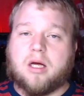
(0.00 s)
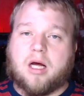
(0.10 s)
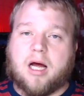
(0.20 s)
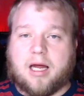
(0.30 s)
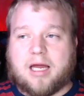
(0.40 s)

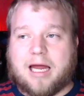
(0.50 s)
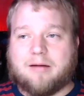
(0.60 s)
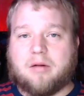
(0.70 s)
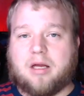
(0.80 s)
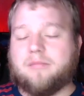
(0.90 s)
It
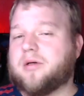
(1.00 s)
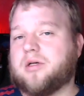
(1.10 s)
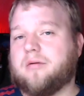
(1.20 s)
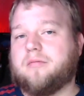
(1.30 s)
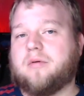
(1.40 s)
can be, but
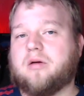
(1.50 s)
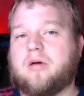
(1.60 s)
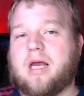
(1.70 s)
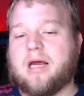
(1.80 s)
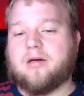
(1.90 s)
you
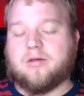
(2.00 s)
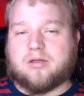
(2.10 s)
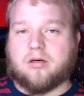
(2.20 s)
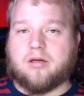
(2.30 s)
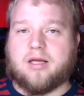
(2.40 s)
can't do
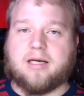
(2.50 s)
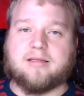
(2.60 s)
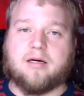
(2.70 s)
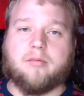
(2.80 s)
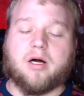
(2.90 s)
certain
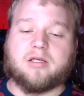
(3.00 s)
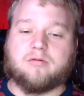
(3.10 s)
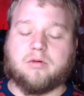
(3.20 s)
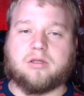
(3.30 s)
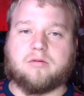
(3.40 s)
things
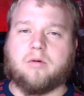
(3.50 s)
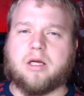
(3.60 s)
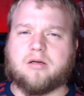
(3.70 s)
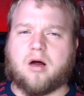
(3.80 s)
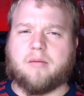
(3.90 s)
airbrushed, which we
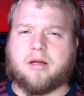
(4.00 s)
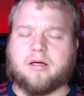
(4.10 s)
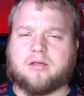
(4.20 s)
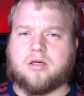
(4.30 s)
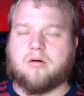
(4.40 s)
can talk about
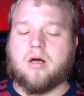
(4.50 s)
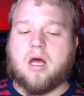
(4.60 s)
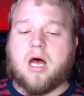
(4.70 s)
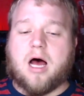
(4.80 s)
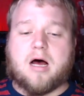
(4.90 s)
that too.
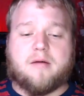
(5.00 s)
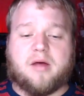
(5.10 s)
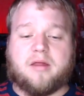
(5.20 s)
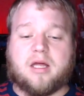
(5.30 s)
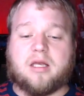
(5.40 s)

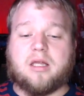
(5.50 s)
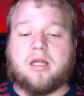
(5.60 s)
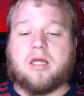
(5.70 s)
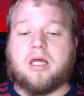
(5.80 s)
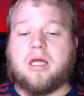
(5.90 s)
And
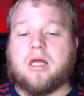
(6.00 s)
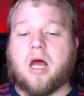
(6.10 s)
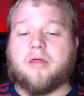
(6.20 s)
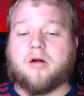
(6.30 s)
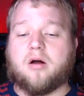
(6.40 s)
then the
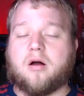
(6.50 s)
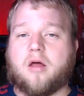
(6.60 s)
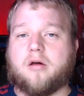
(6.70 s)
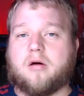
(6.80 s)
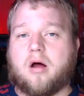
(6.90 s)
other
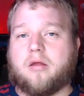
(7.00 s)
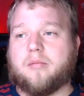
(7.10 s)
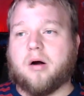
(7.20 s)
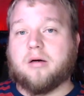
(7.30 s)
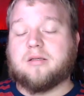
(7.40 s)

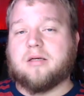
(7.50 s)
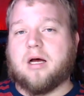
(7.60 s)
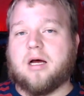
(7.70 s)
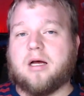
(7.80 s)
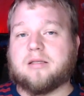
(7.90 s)
part.
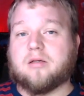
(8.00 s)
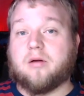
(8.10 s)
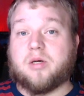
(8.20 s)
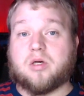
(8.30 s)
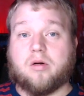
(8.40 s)
So
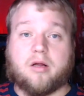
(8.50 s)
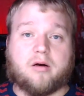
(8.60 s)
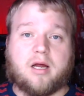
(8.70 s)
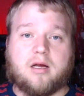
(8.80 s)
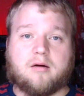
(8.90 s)
let me show another
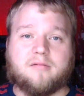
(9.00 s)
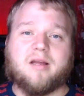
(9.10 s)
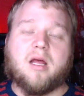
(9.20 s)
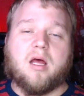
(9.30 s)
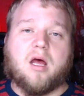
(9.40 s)
knight here.
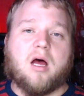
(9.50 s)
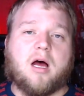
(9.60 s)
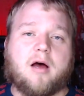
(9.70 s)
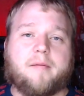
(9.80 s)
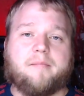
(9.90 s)

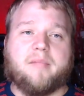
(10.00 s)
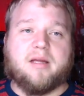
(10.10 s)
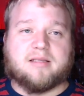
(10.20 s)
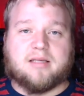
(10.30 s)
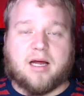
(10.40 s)

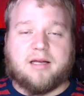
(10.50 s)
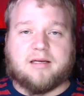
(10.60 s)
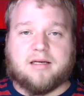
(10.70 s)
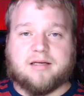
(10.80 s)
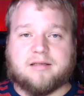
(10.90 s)
This knight
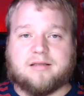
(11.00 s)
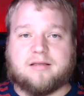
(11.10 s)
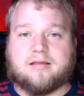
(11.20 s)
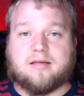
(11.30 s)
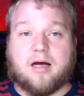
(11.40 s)

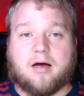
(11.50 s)
is